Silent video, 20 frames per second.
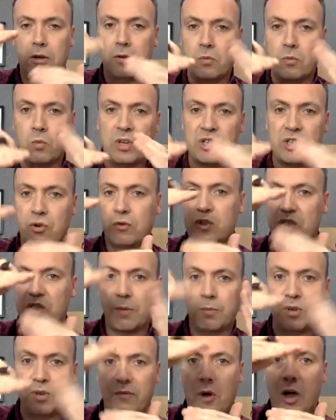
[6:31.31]
we sort of
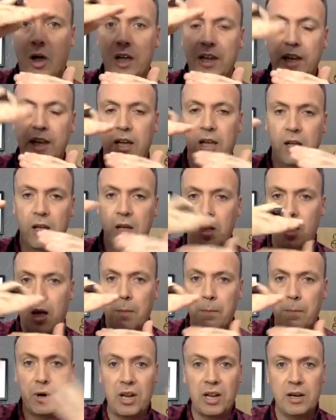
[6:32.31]
subdivide it and
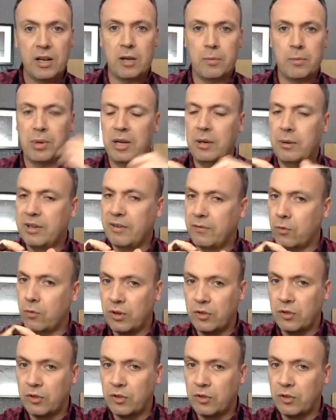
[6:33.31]
put it in a completely different order.